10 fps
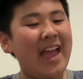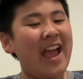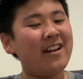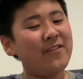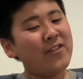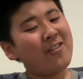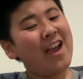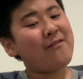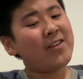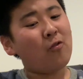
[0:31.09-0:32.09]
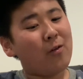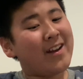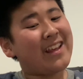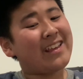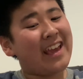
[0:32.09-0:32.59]
And if you haven't
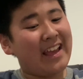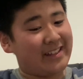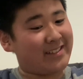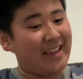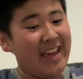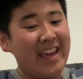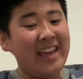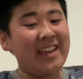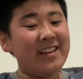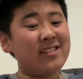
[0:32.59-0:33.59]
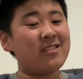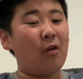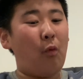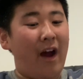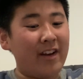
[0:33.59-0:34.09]
already guessed, he is the
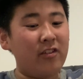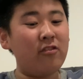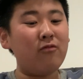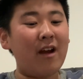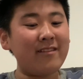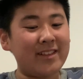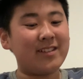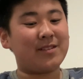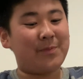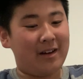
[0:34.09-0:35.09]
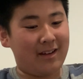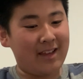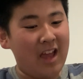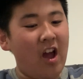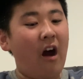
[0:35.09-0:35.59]
one who wrote this book.
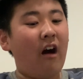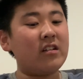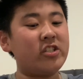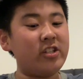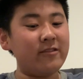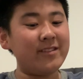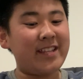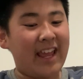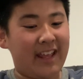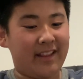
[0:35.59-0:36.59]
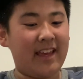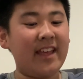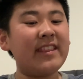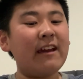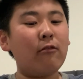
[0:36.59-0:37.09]
On June 10th,
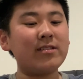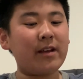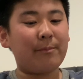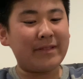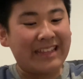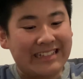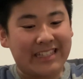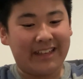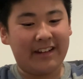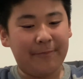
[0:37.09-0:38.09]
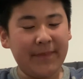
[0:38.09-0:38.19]
there was a blizzard.